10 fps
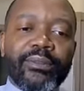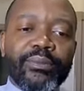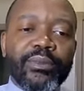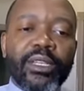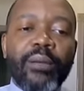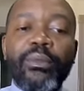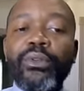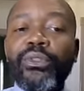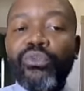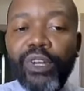number
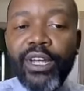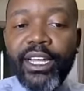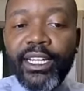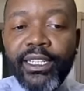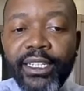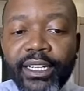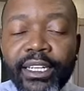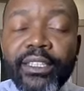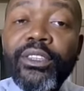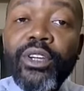3, the
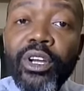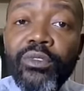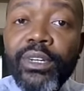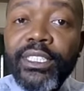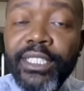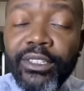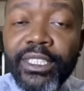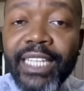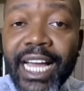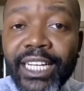third reason they'll
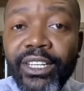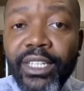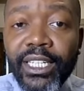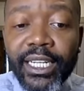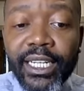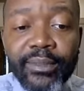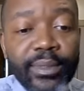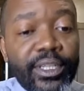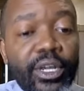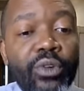deny your claim,
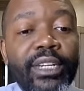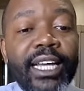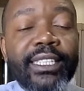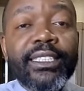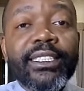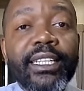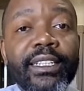no nexus link.